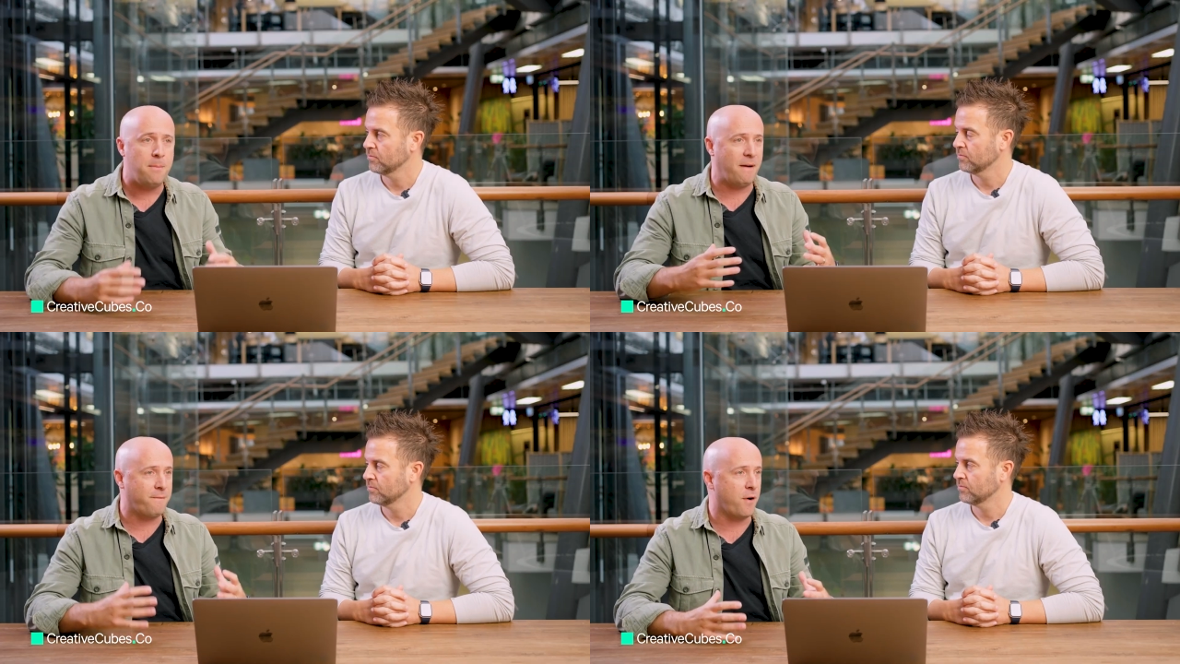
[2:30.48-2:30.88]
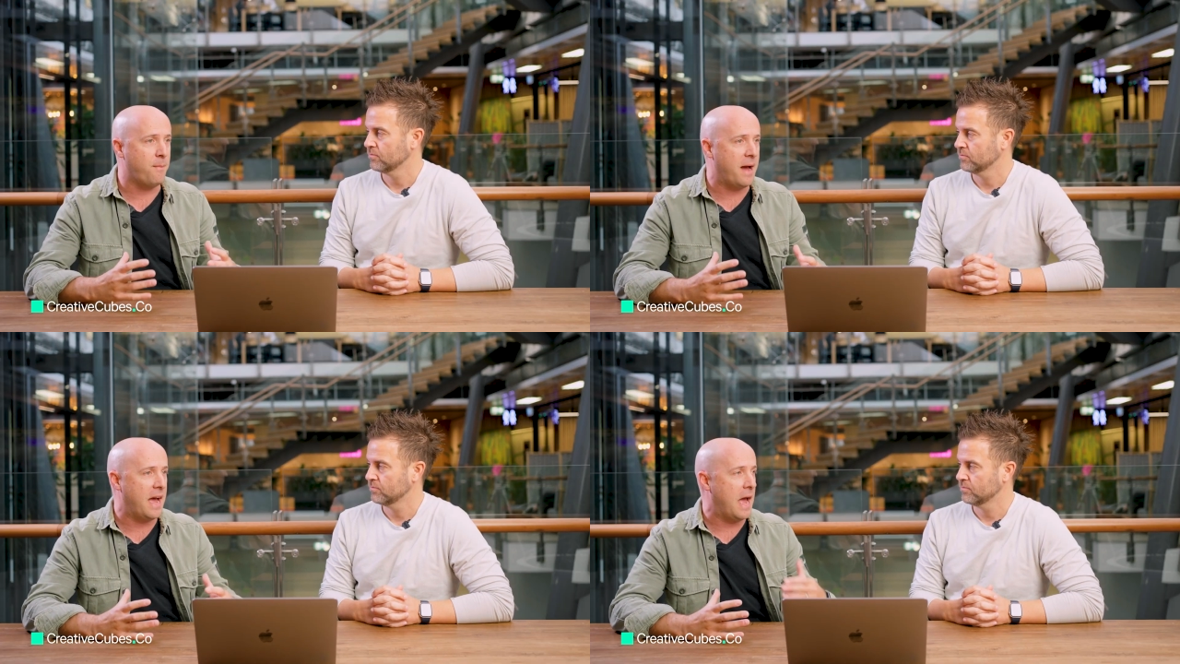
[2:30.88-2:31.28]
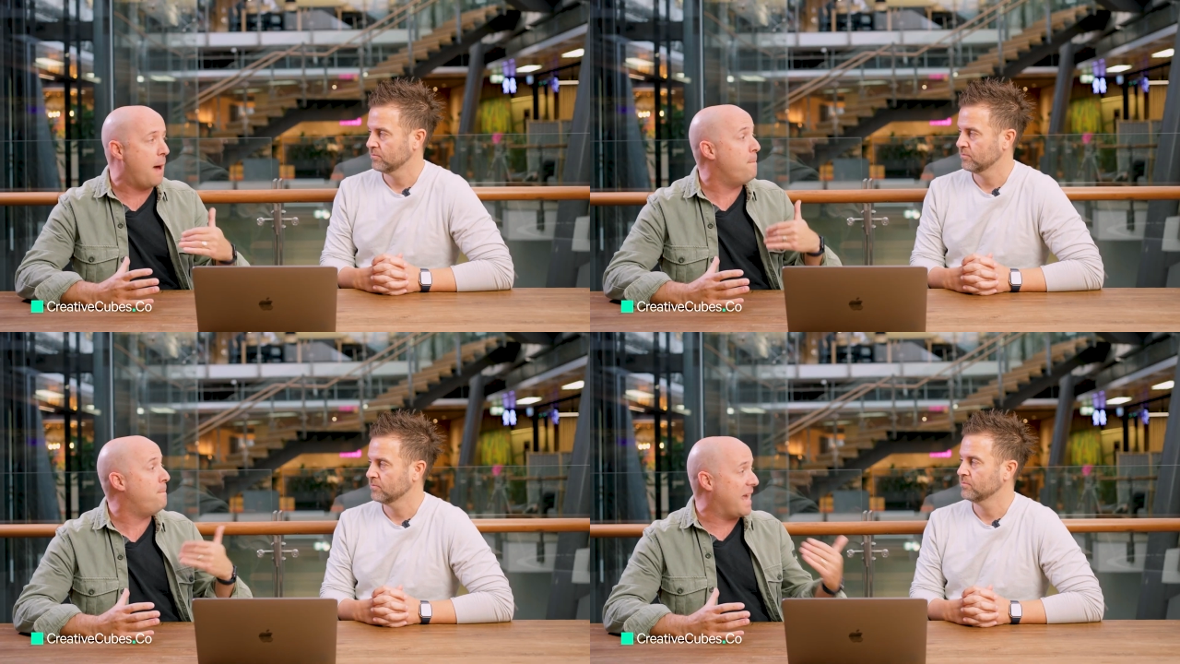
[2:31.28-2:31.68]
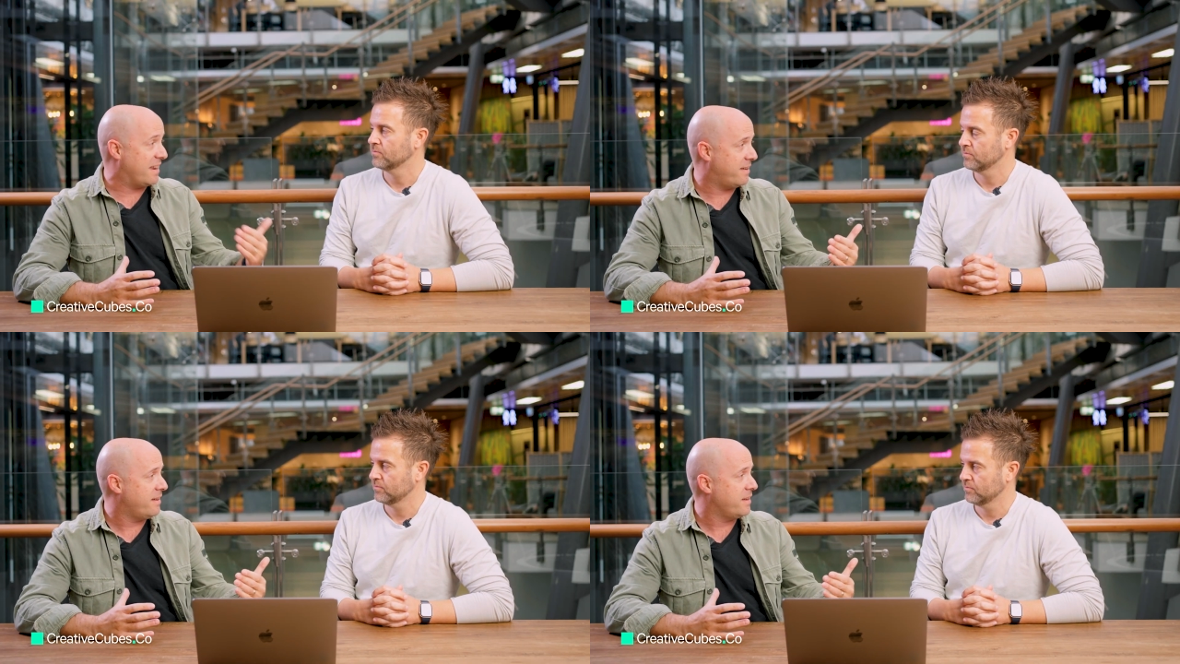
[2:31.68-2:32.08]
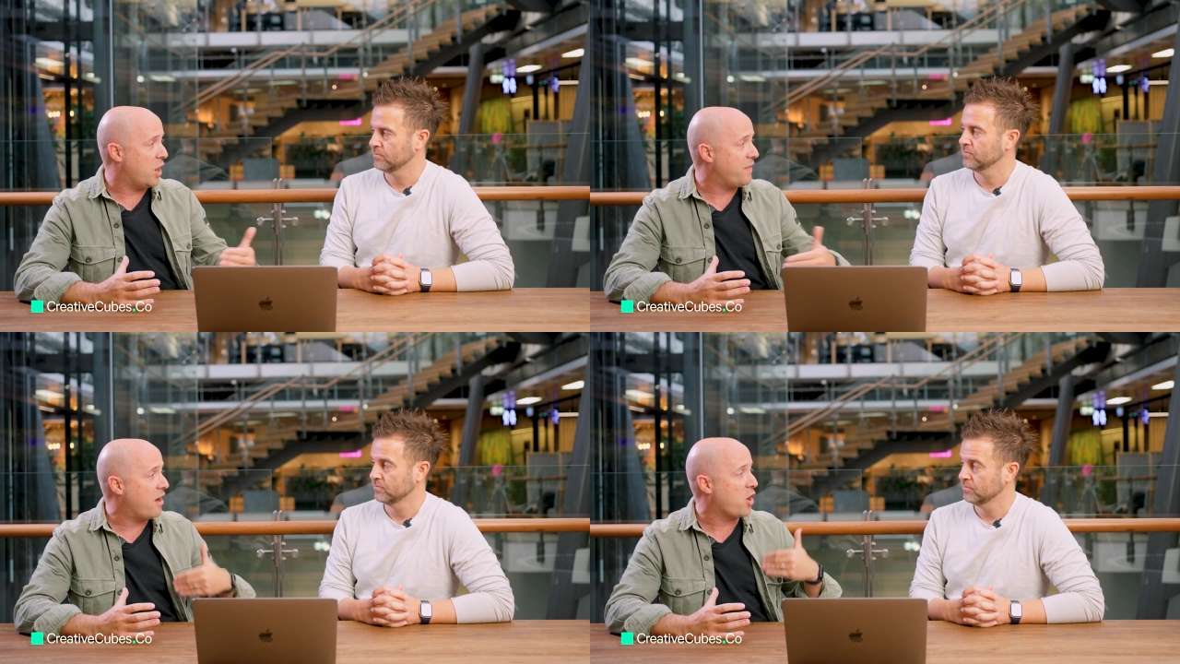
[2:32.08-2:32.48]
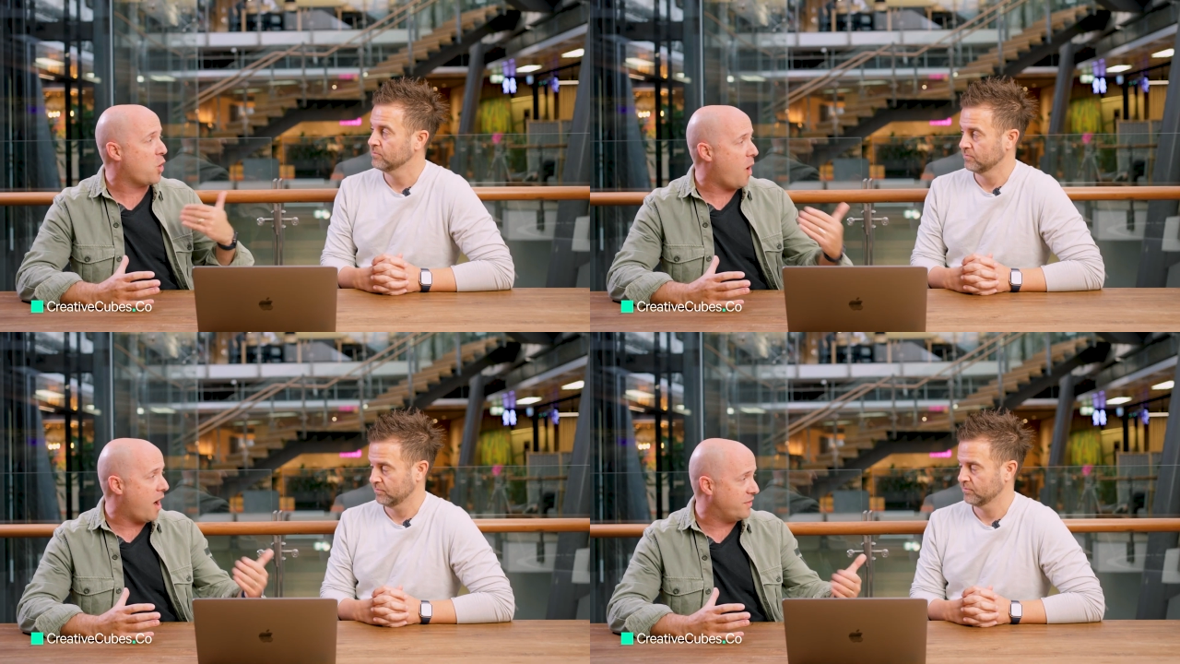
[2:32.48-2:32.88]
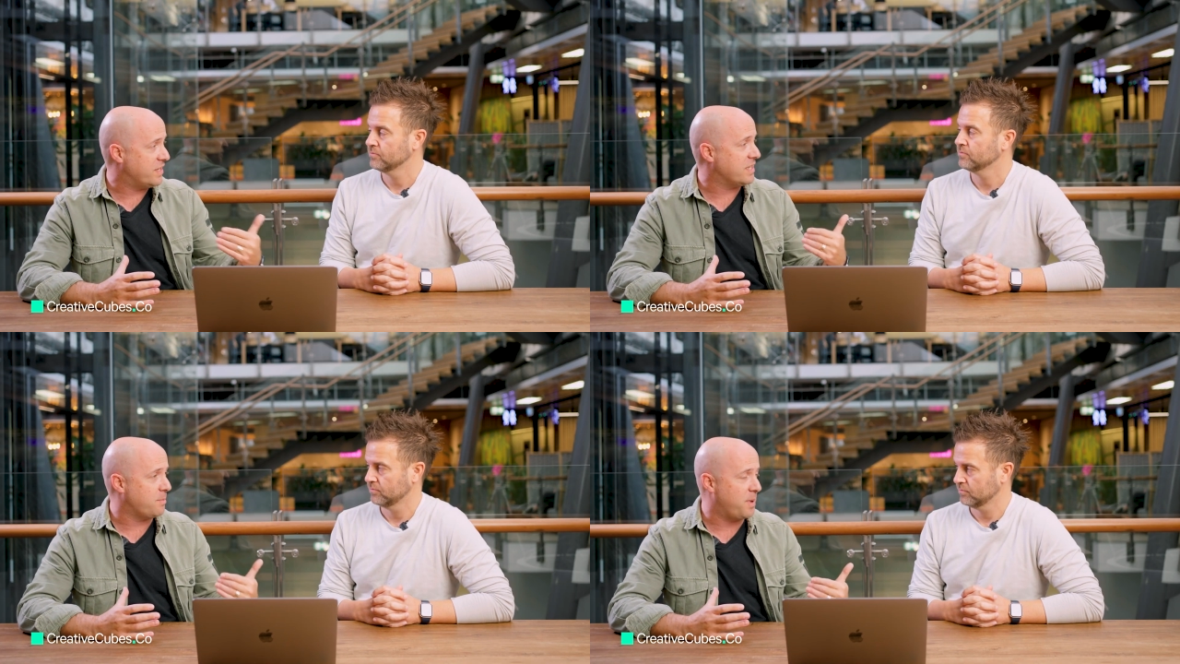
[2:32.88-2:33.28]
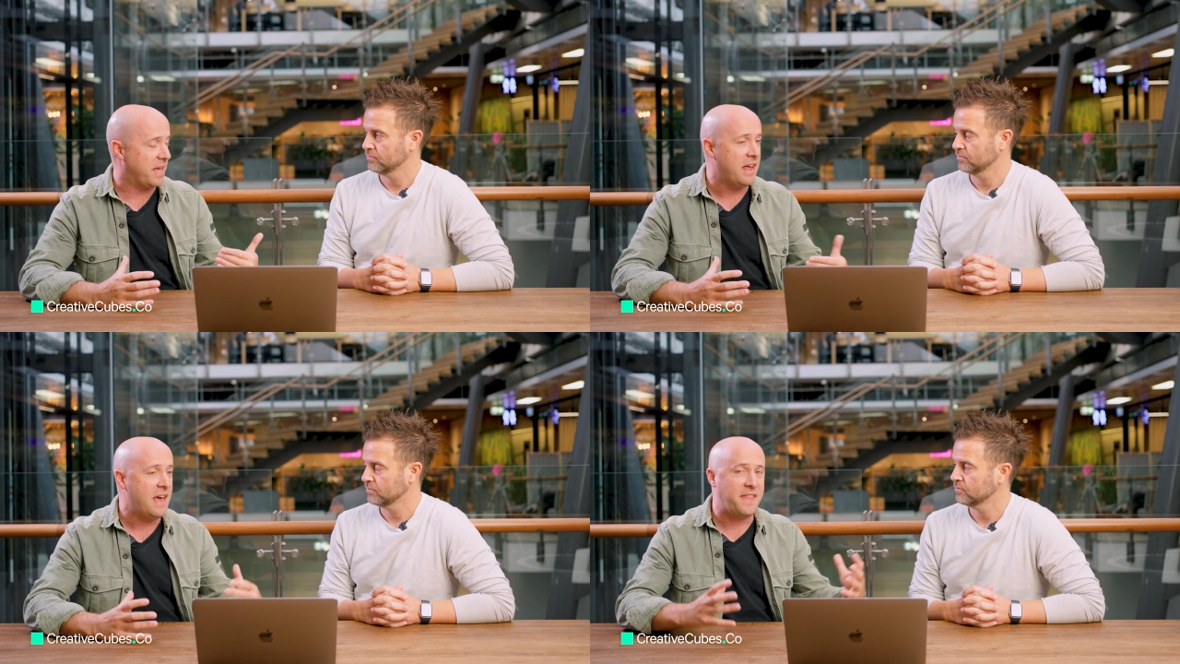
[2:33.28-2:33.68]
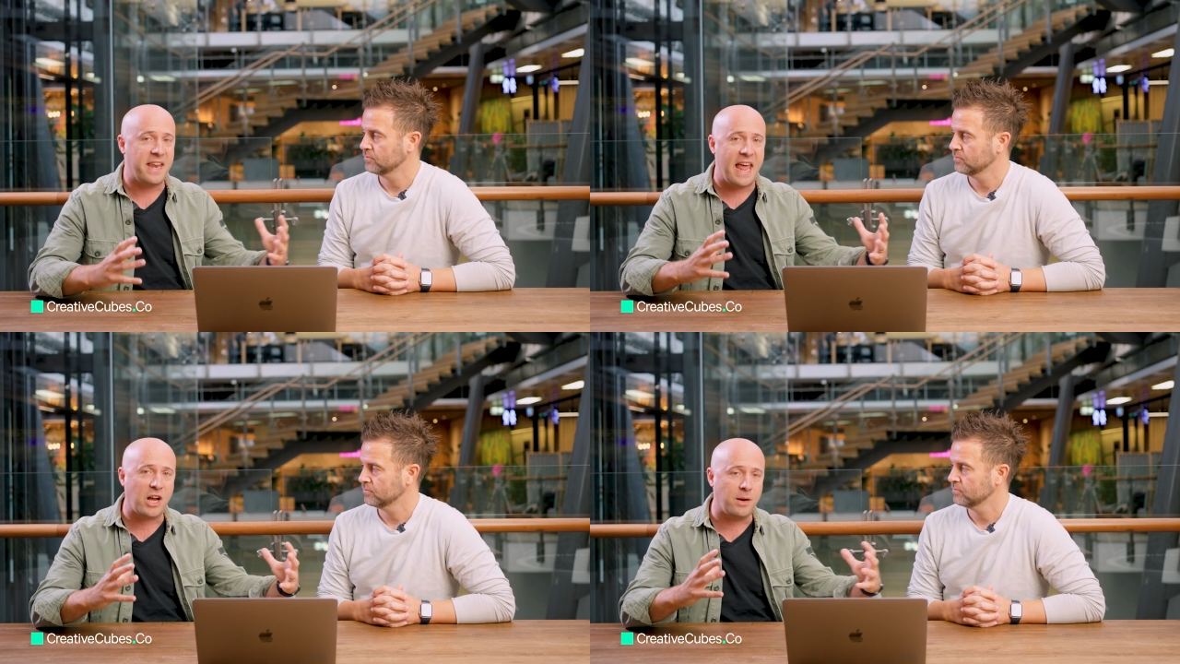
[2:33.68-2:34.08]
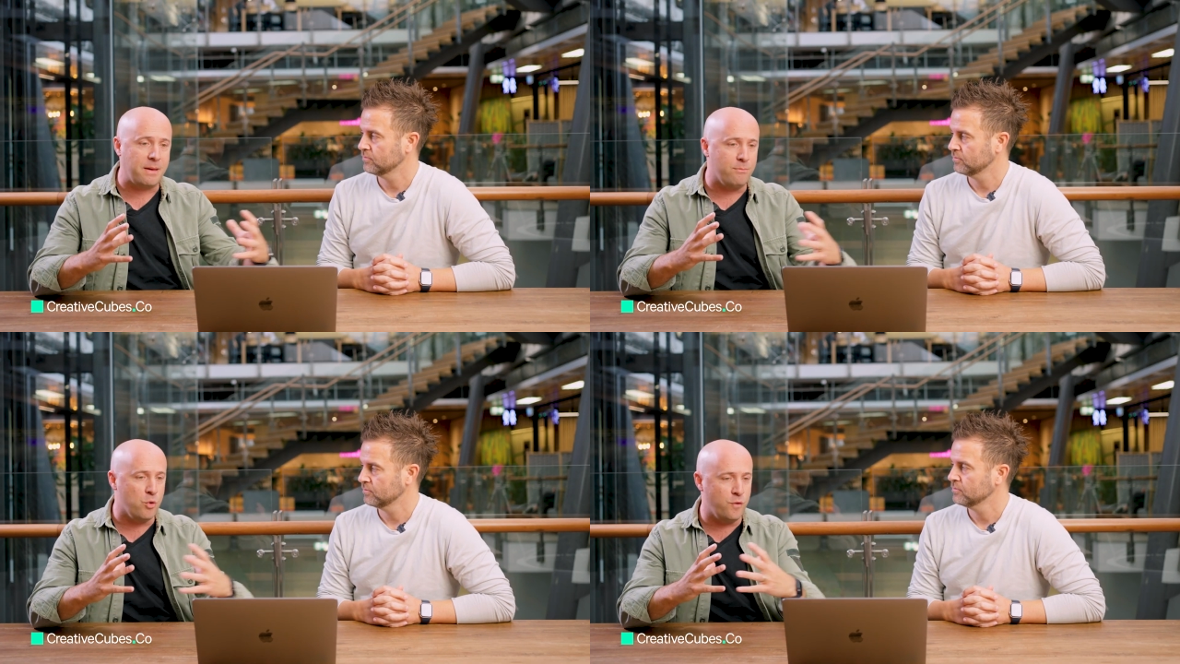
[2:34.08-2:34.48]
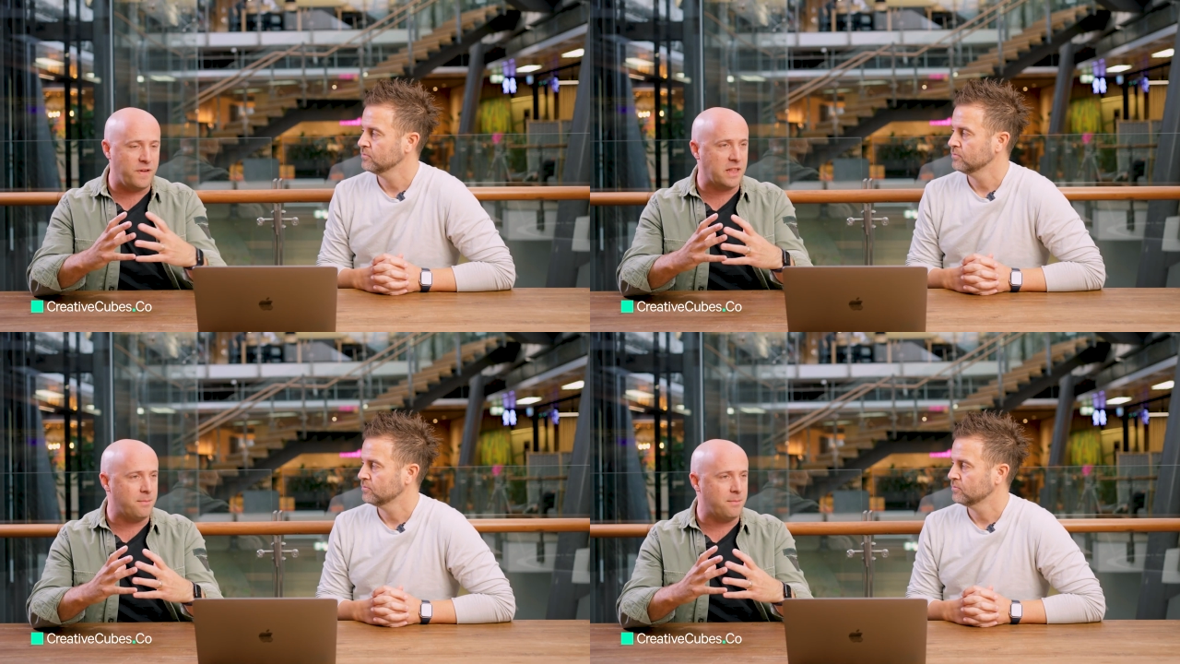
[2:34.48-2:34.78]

Speaker 1: but from a, a, bet, you know, they're acquiring this as a bet. They're now going to be moving